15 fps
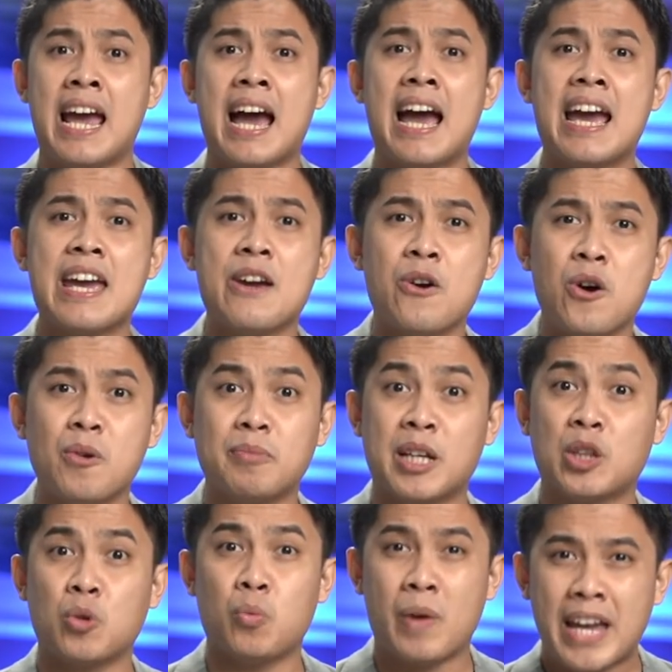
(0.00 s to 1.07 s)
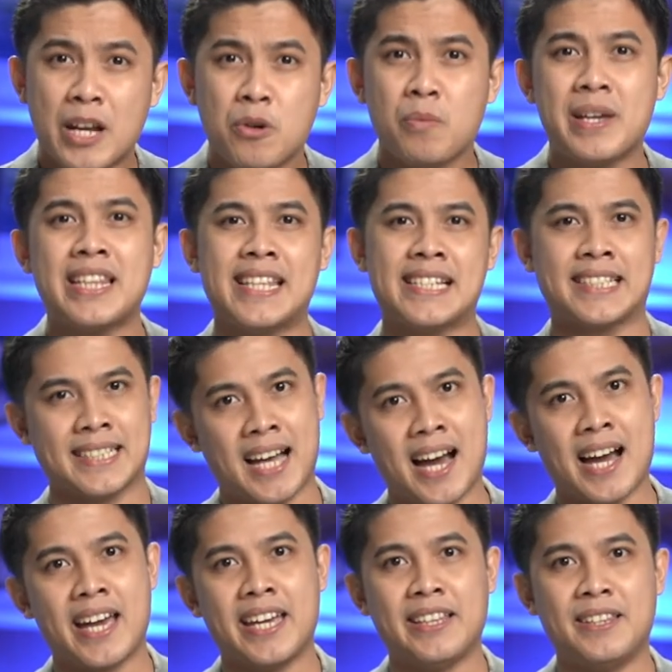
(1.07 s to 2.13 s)
I hope that when we
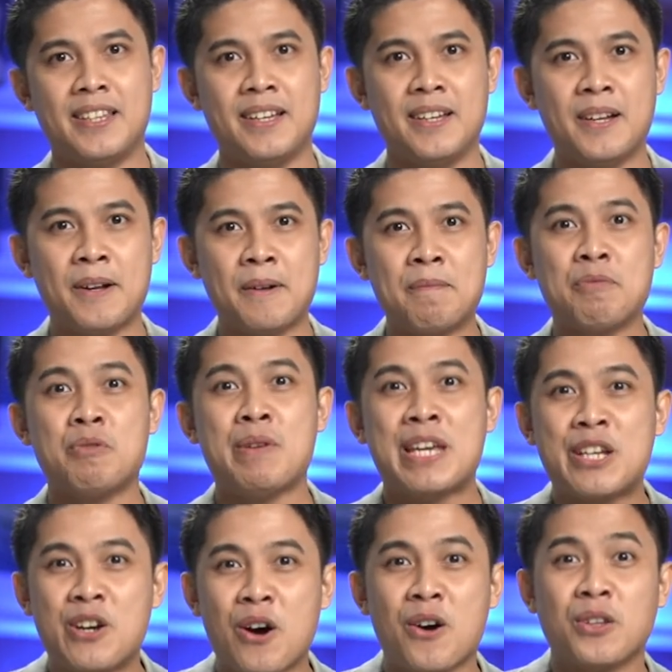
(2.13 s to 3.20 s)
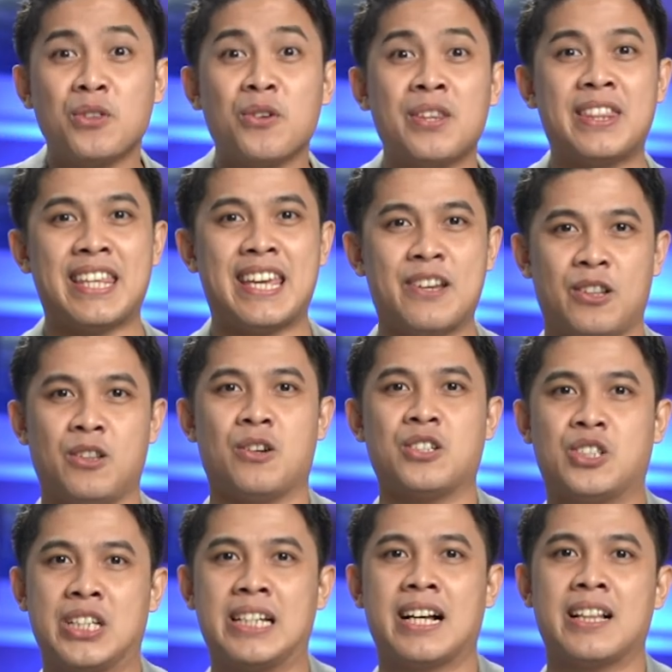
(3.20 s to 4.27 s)
decide, we go to
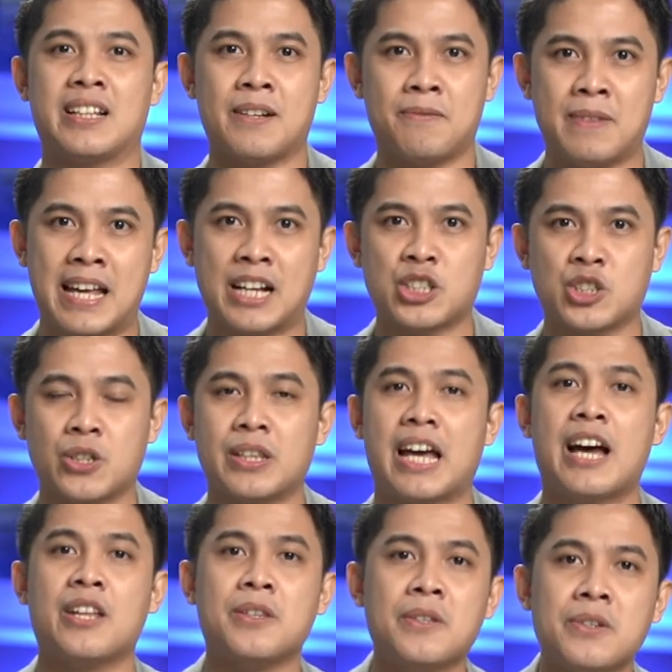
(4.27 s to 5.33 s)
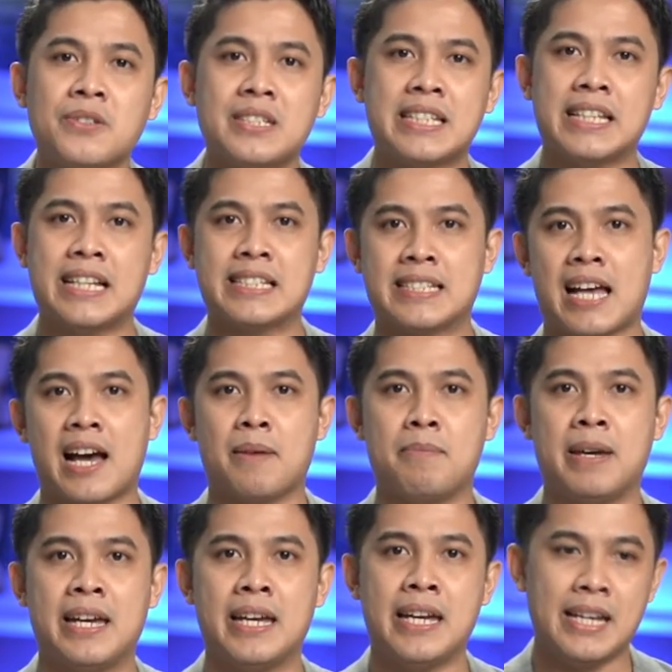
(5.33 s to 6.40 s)
theological reflection. Ano yung
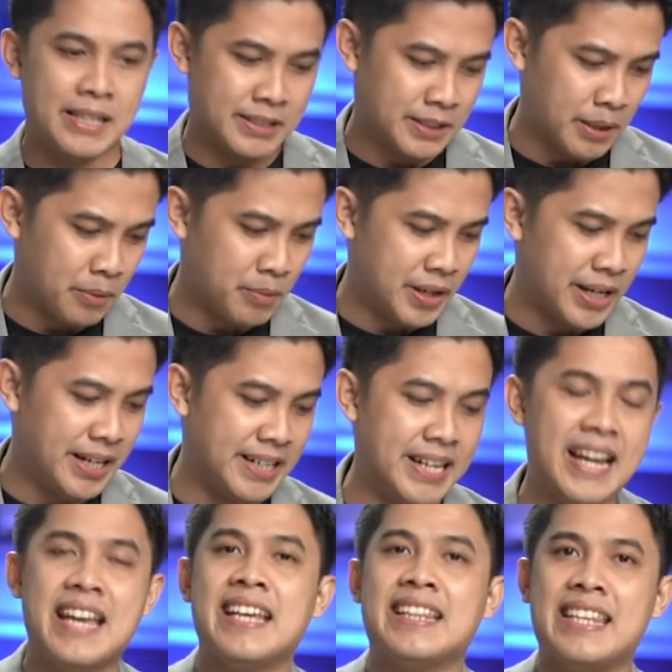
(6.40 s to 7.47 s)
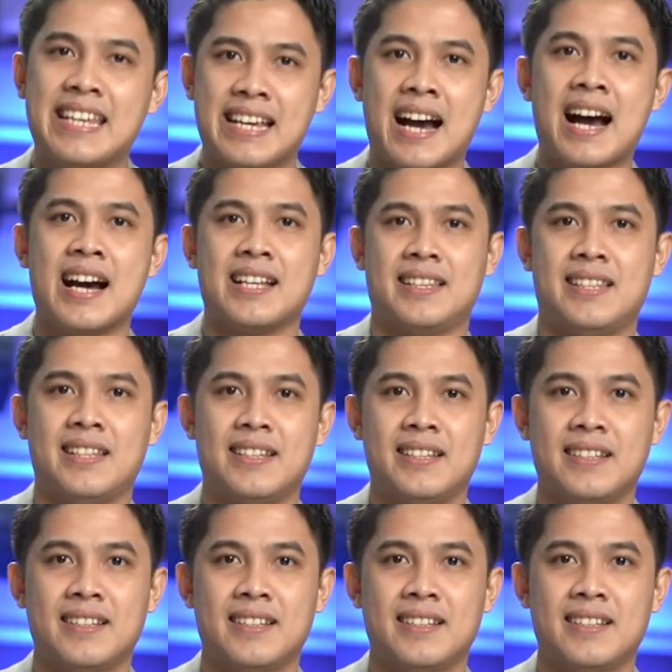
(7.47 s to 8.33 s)
sinasabi sa word ni God?